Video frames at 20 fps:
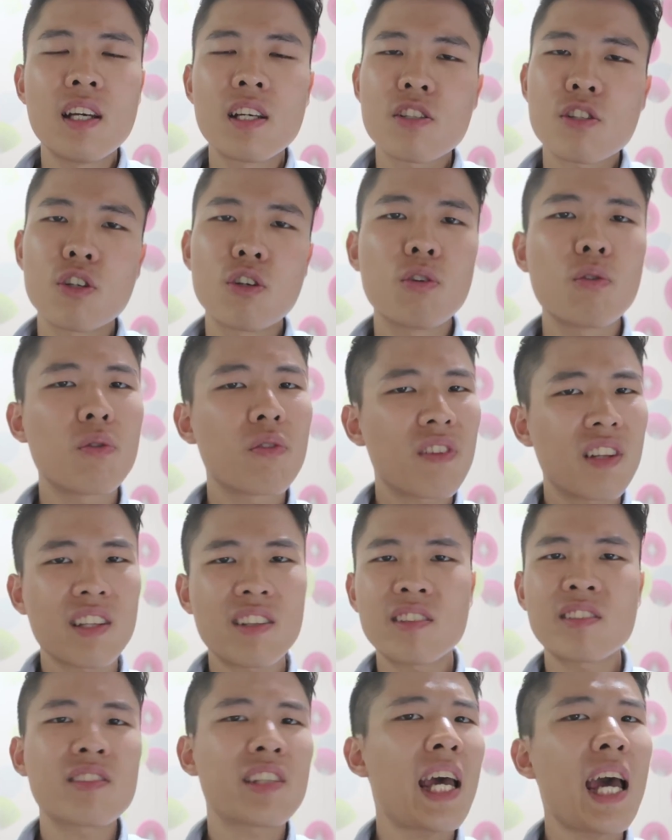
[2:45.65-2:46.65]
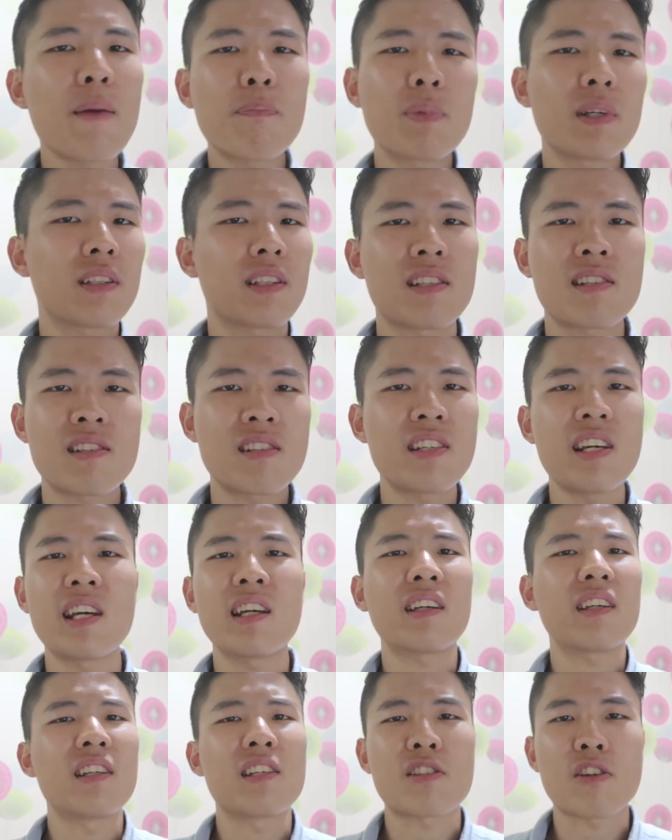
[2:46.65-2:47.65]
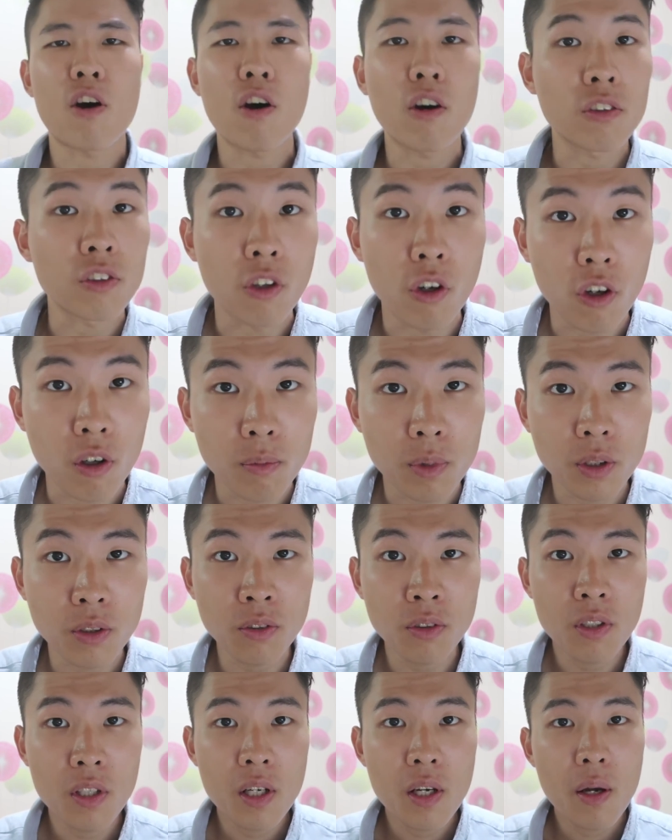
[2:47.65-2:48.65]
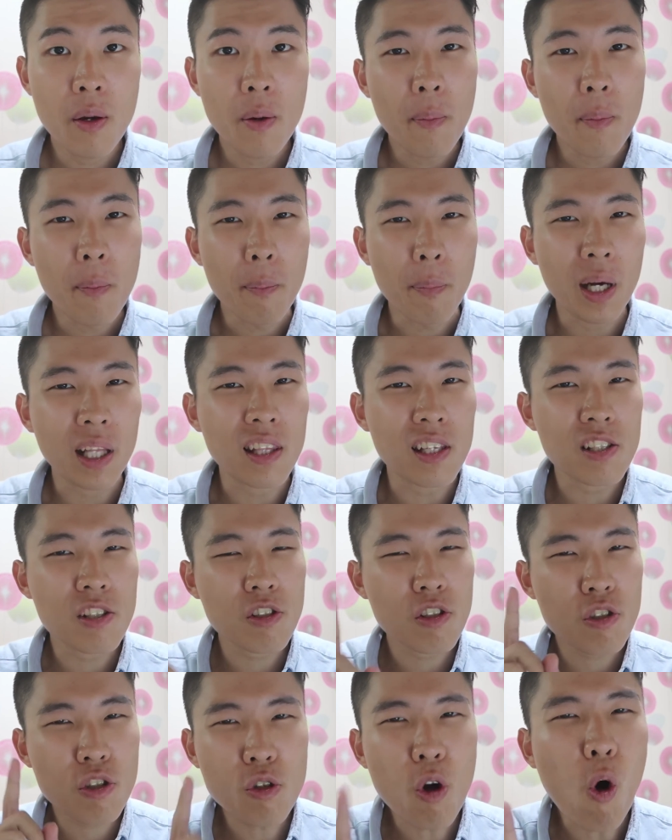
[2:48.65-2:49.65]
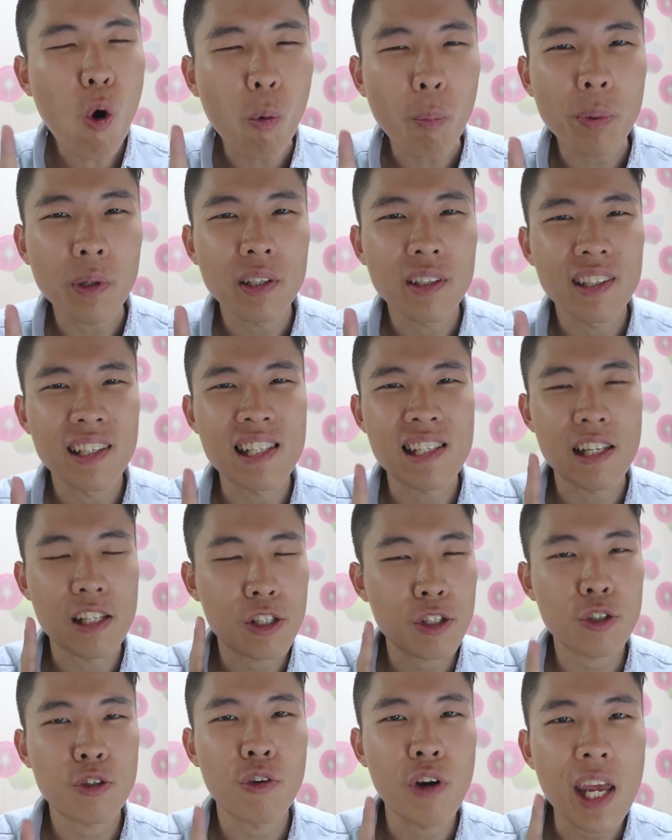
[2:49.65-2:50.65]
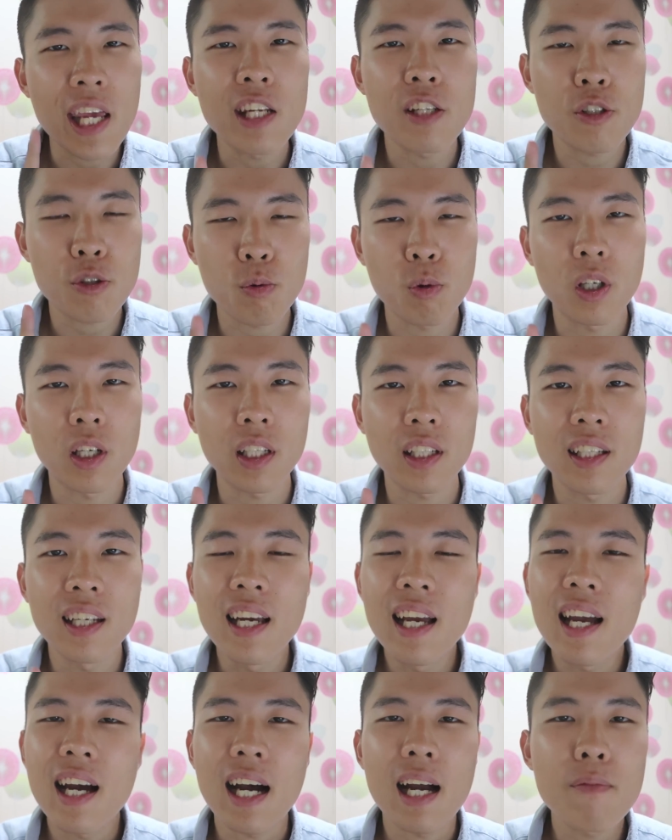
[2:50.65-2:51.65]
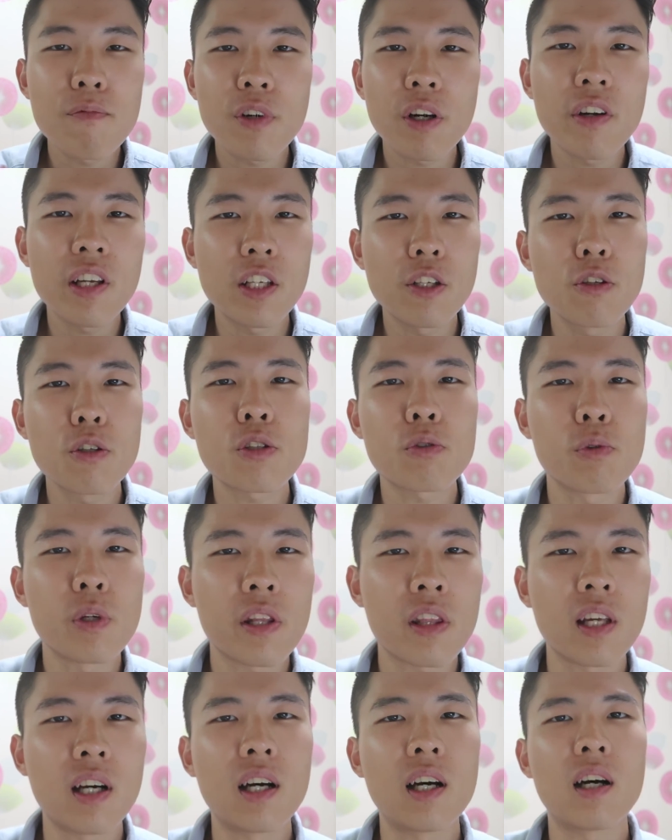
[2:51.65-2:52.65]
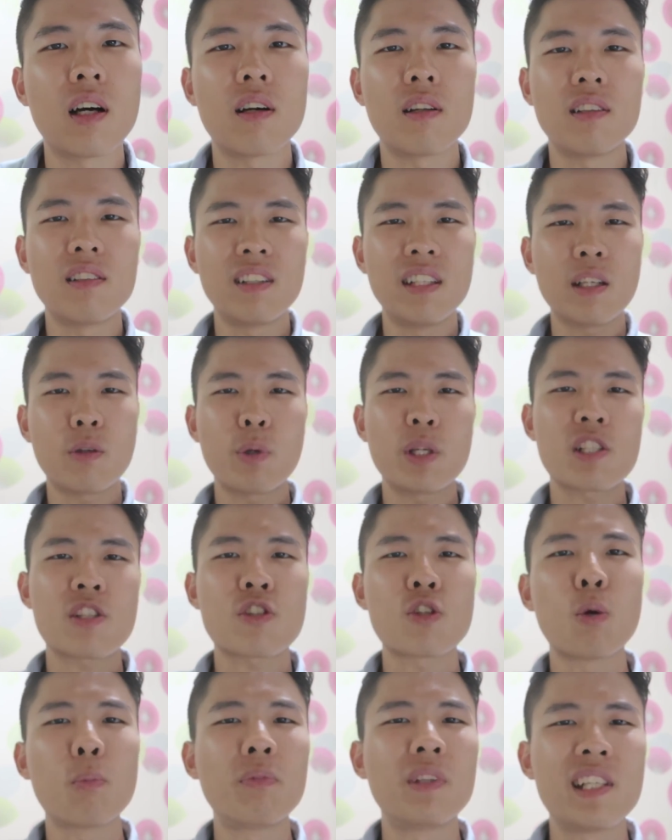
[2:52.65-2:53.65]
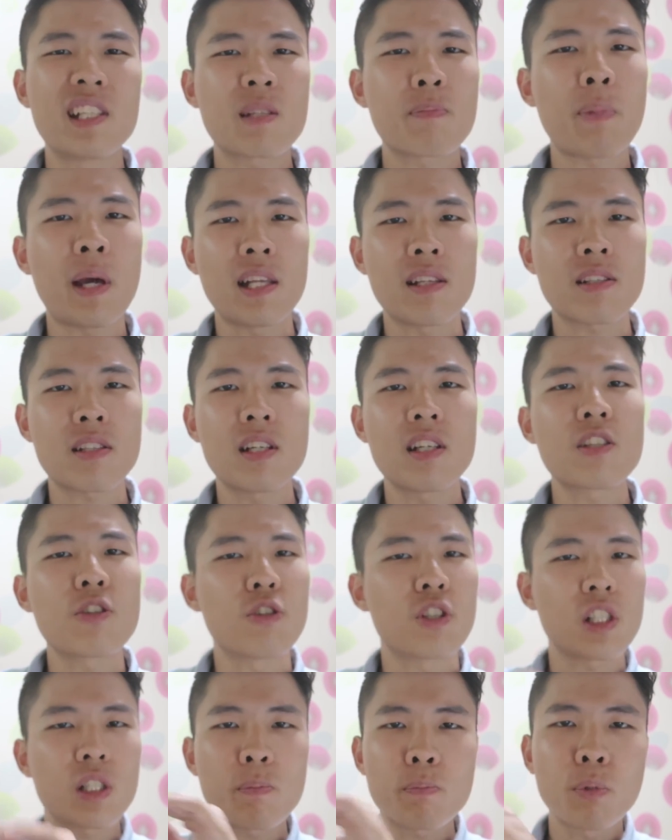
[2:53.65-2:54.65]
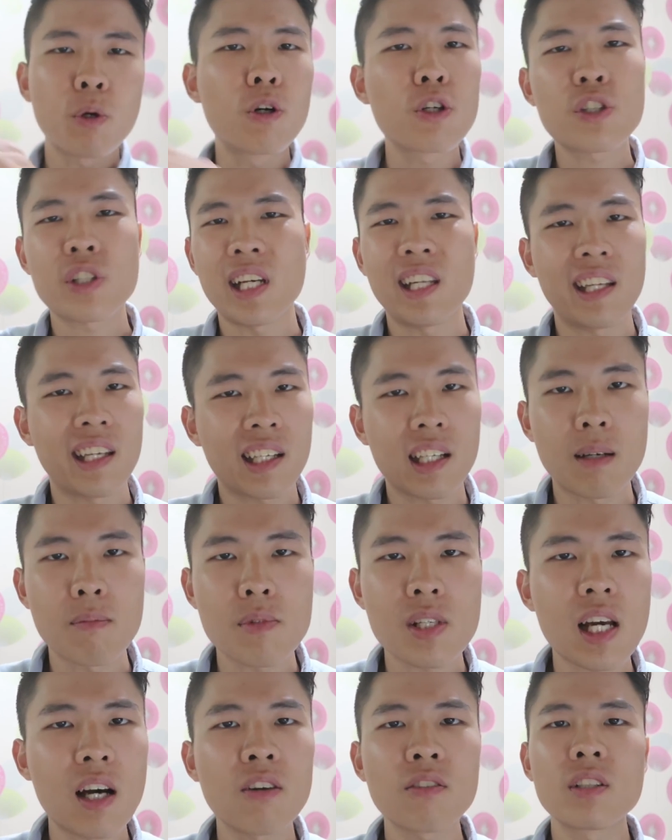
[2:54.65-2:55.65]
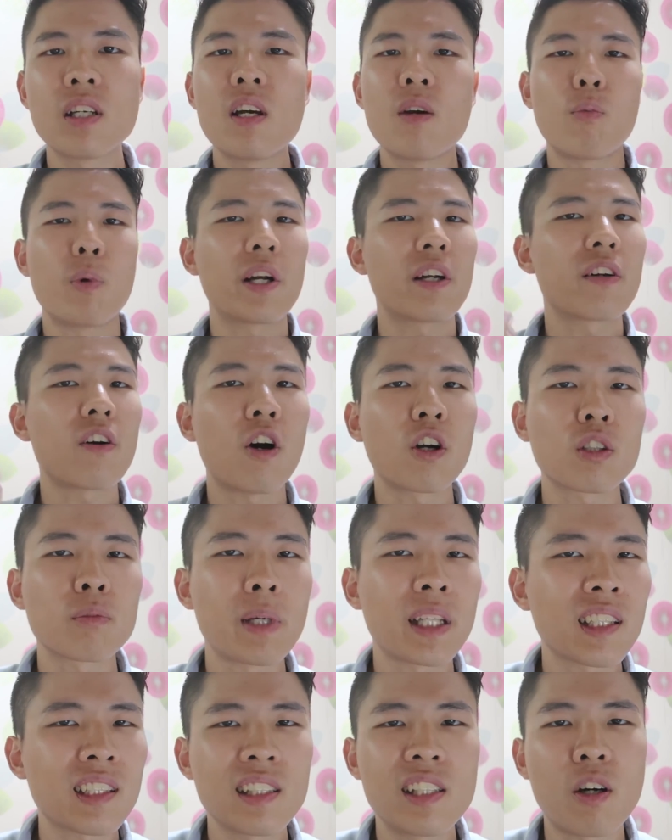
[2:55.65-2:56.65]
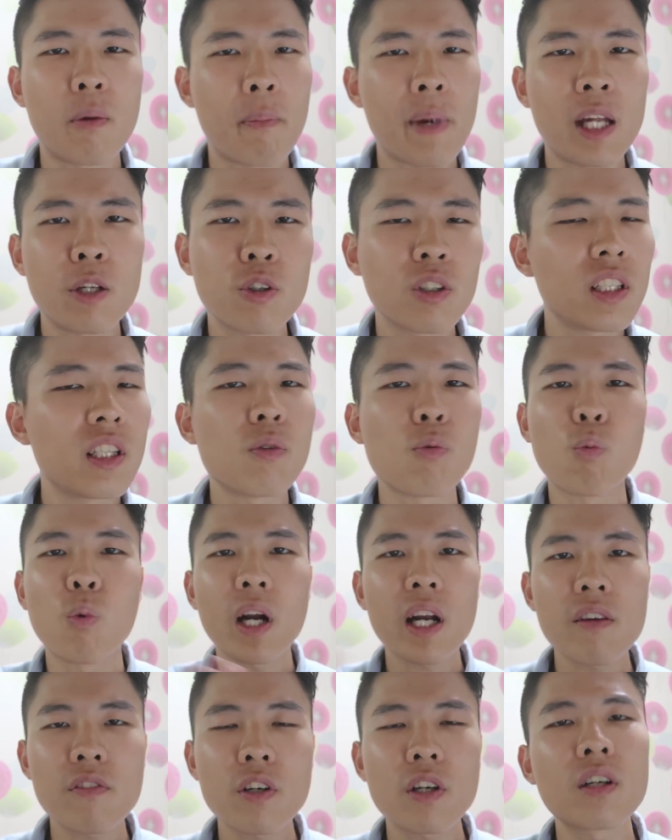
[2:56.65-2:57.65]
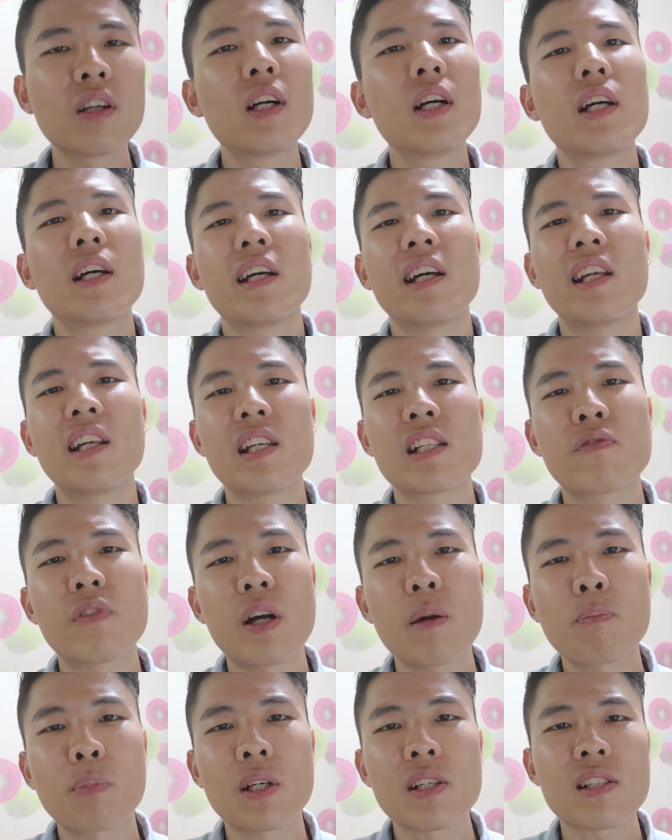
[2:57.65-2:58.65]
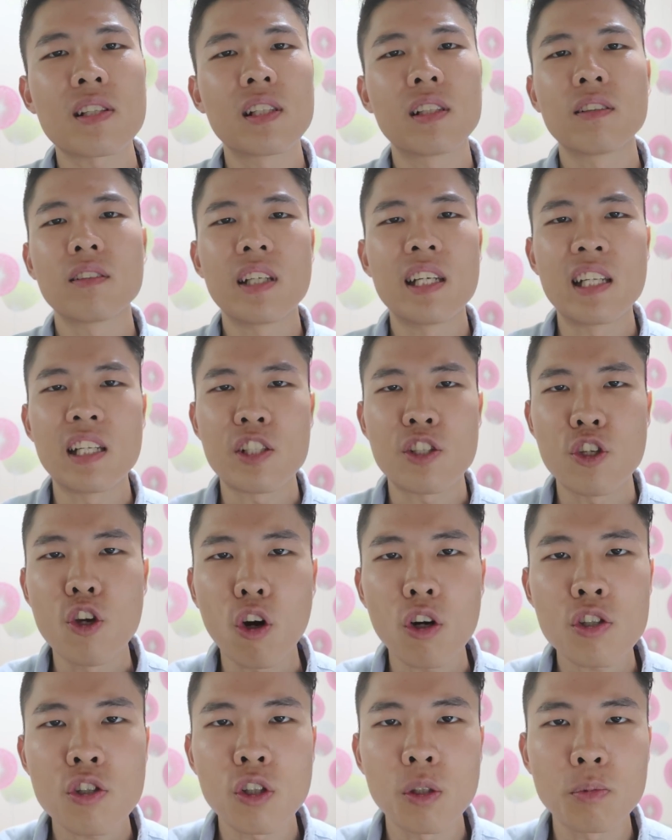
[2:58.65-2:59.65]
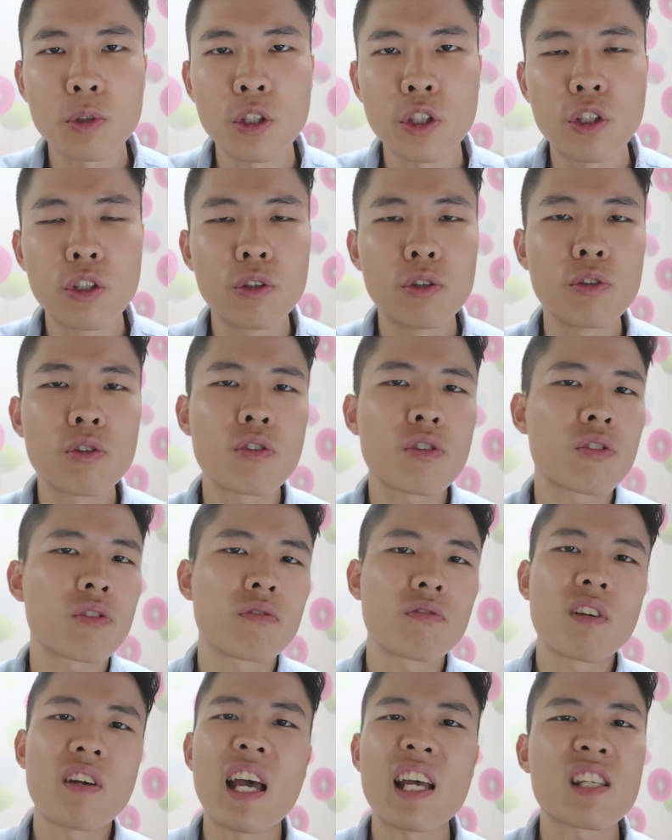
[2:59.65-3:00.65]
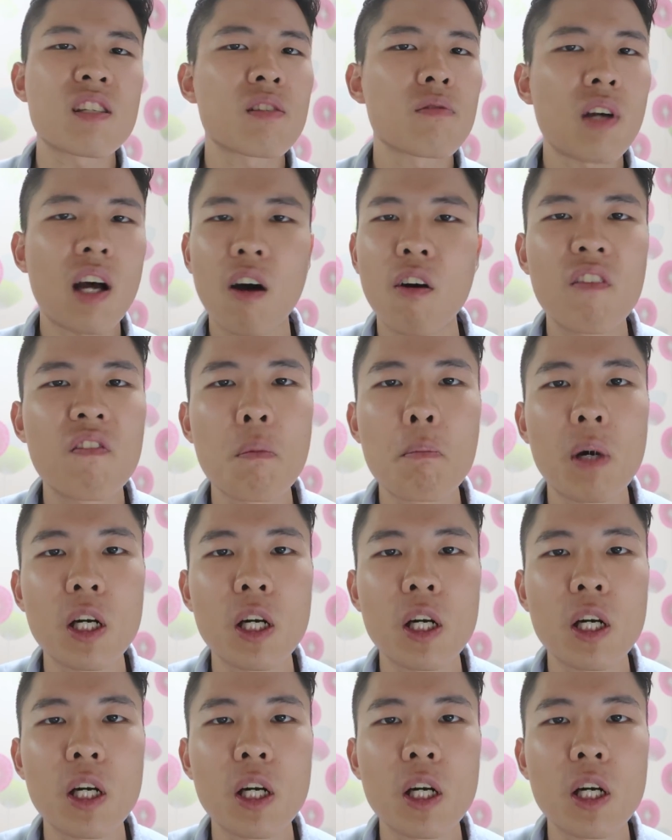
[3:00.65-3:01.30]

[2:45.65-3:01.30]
So the tap, the sink is all normal, but the soap is the strange one. I'm very used with liquid soap dispensers. You just push and it comes out, whether automatically or manually, whatever. It is very personal. It is your soap to use as however